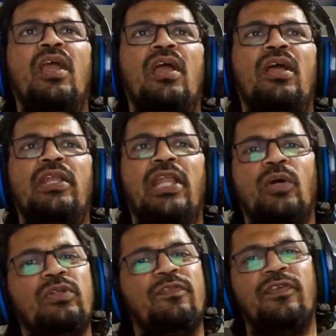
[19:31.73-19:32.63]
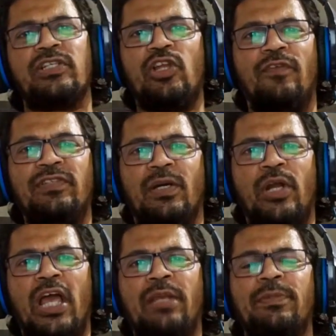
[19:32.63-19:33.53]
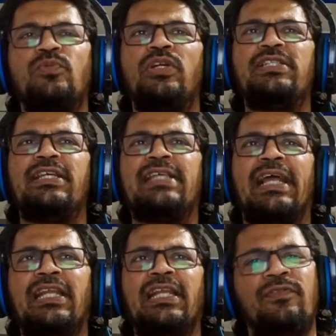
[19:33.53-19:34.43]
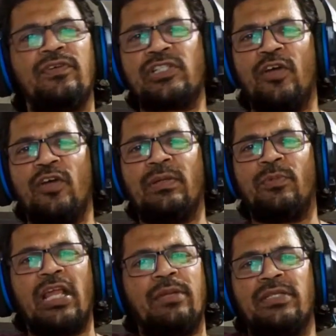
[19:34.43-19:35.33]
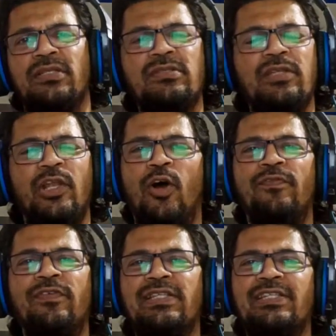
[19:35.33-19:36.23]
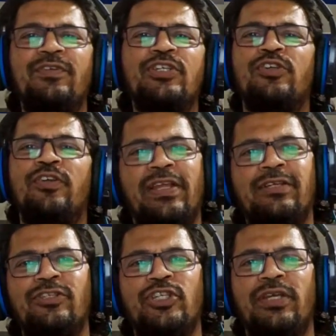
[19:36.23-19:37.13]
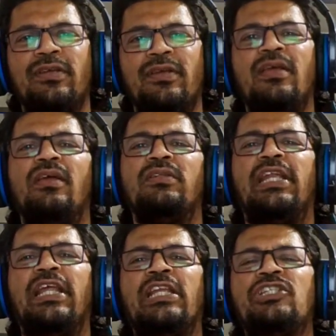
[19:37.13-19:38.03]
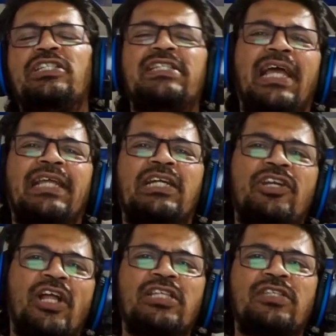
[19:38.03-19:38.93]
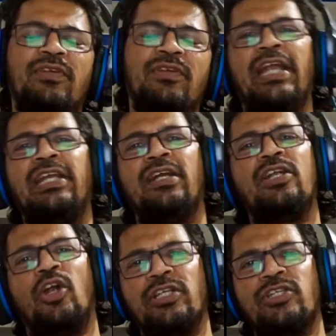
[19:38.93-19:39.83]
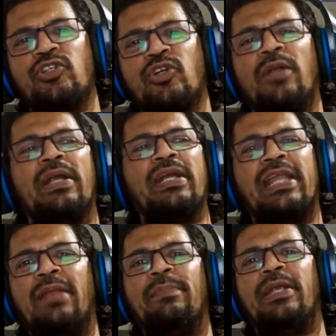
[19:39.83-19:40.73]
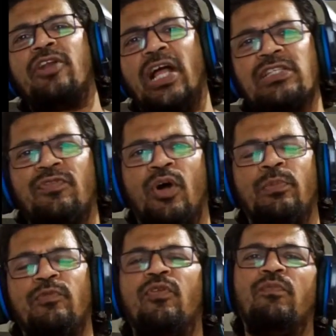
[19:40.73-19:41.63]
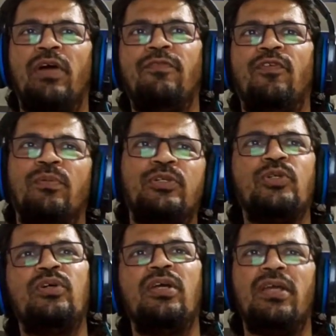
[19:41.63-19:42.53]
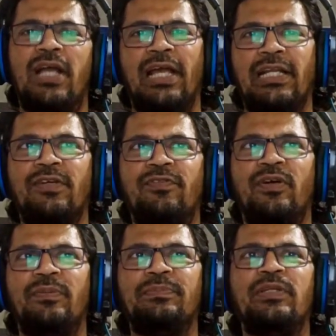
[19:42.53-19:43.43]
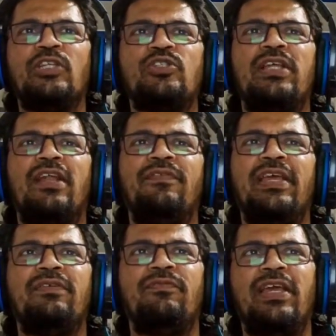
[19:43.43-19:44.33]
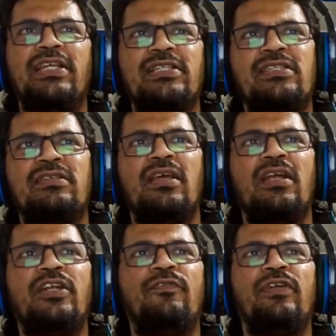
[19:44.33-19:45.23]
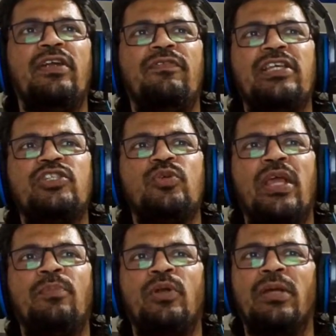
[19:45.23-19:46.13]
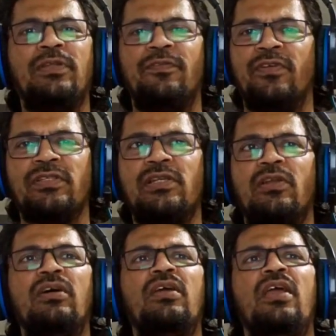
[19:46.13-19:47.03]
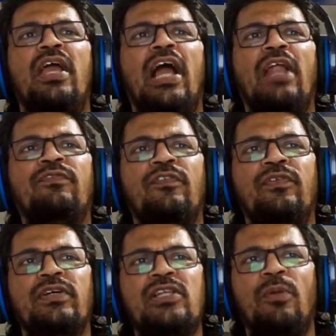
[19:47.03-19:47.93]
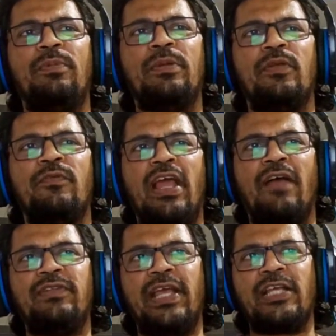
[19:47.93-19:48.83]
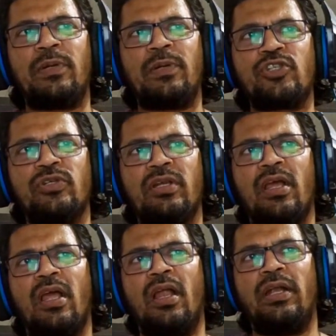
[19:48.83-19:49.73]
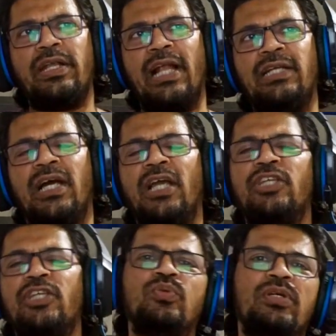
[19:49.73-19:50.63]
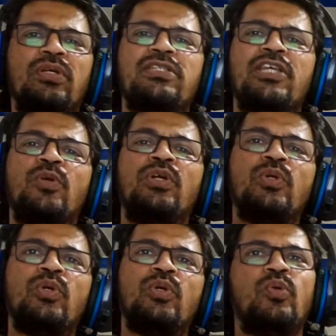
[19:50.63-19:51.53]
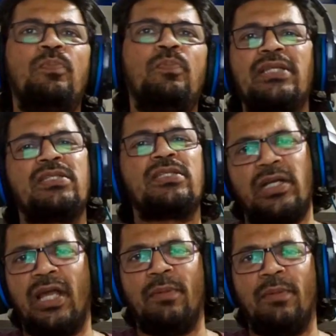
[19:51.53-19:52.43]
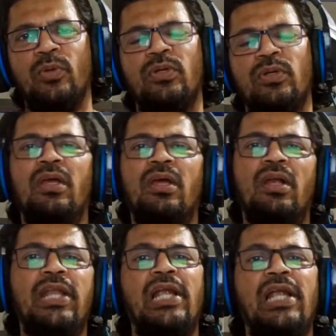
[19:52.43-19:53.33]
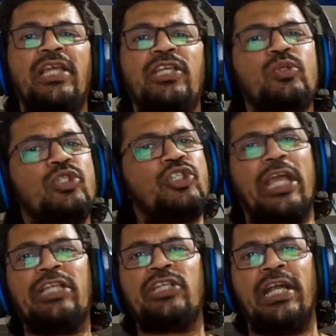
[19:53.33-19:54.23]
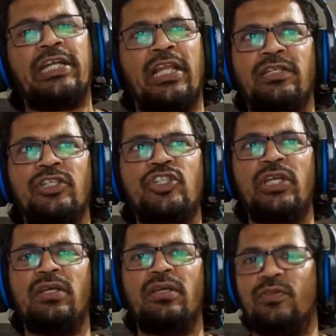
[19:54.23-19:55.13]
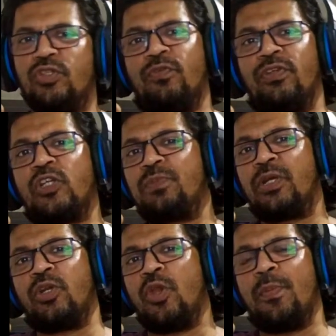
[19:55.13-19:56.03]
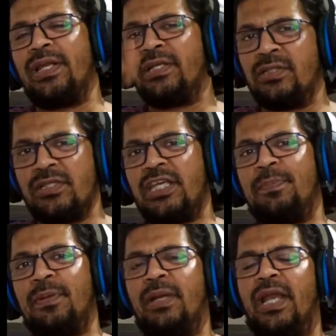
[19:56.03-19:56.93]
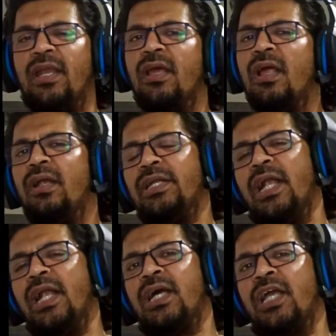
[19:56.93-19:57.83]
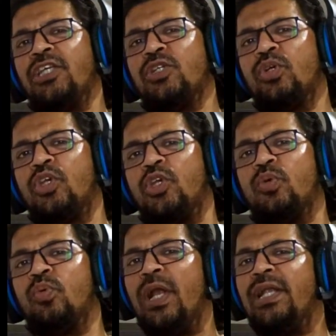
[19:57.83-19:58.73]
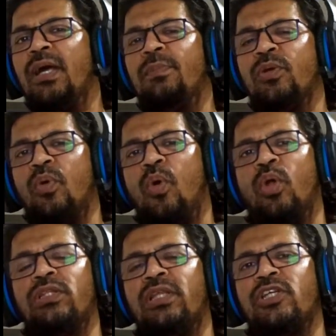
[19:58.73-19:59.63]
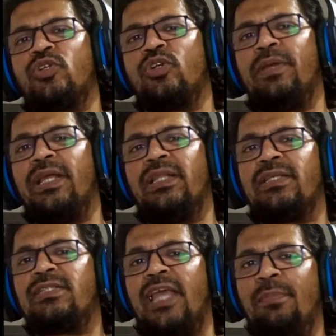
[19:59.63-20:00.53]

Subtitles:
Now the first law of thermodynamics. What is exactly the first law of thermodynamics? It's the law of conservation of energy. That energy is neither created nor destroyed, but it can be transformed from one form to another form. So there are various different ways you can put up the first law. And for first law, people, we have the expression delta U is equal to Q plus W. Delta U, change in internal energy. So with respect to numericals, keep in mind delta U, Q and W, all three should be in the same